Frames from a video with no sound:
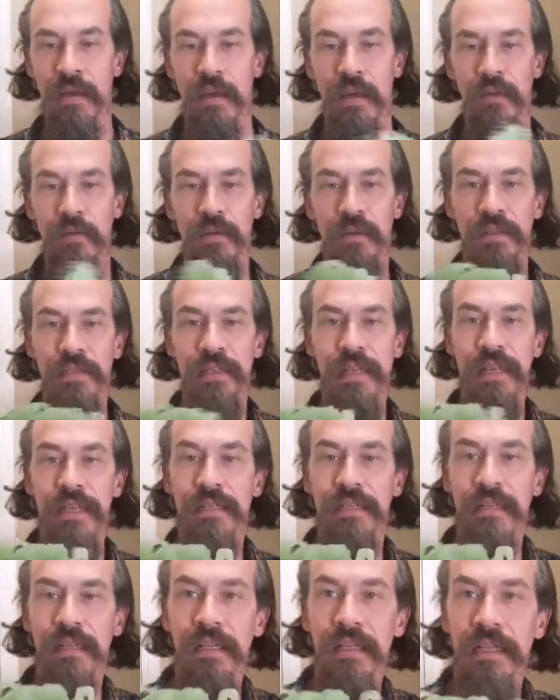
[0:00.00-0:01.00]
and once that
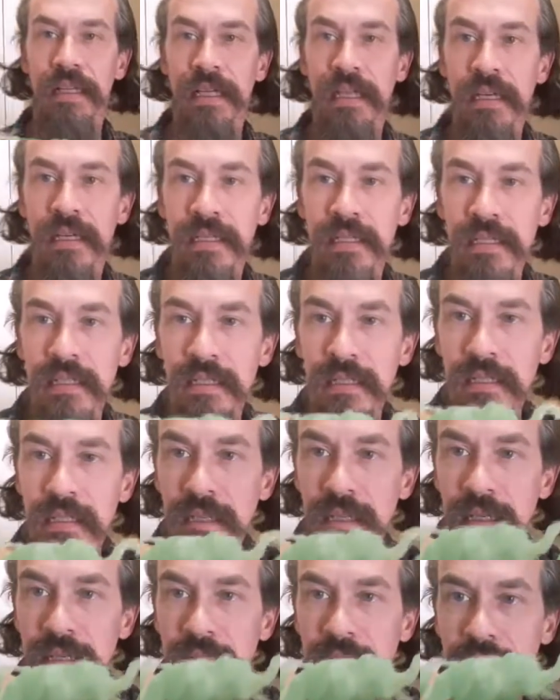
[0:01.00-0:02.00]
is clean, because
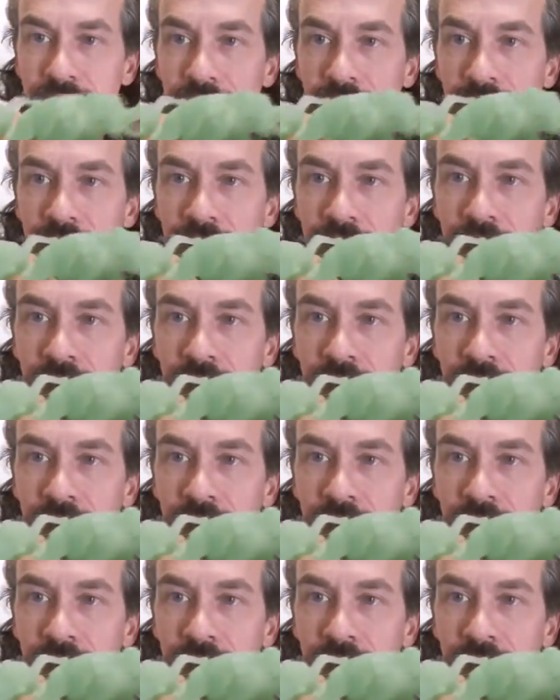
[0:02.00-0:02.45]
it's a little